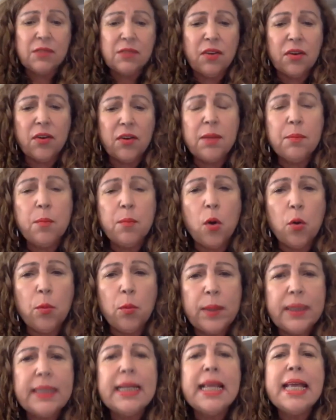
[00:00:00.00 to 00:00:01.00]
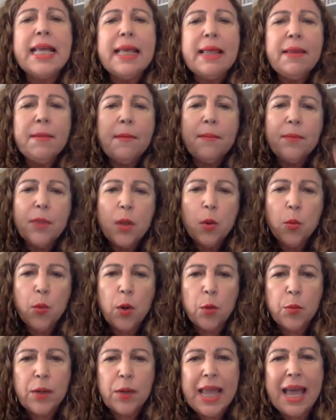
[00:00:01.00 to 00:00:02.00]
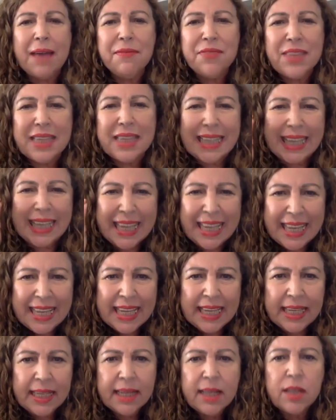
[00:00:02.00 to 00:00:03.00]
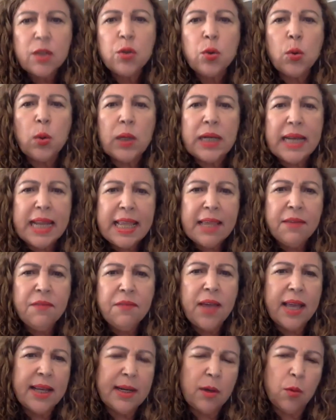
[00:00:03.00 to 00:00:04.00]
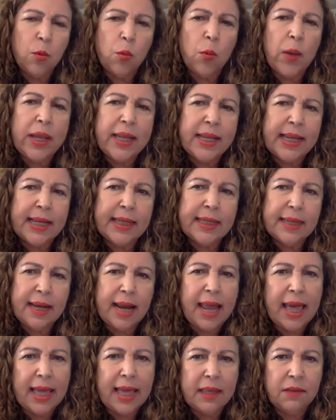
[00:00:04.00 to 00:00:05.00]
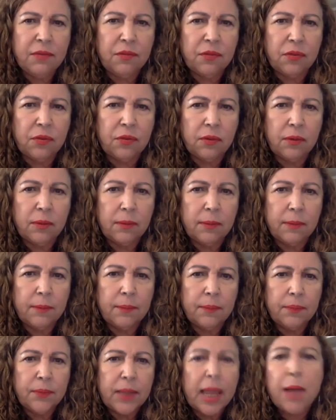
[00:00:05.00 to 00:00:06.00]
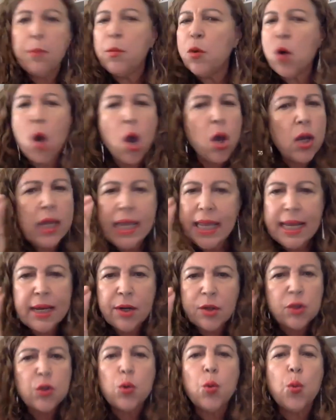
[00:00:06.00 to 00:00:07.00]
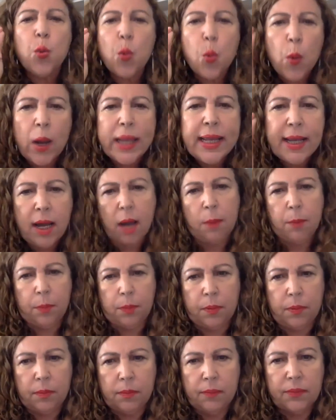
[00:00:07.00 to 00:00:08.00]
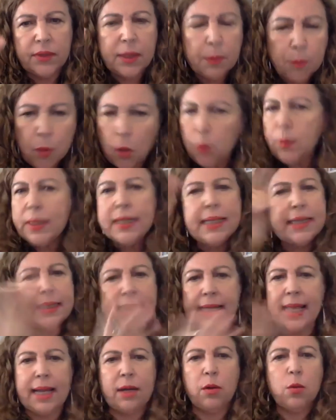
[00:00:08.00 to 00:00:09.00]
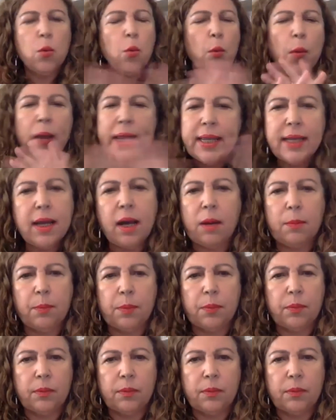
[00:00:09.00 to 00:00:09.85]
very moment where we have the key to live an awakened life. And we're all here to wake up. The moment is now. Wake up.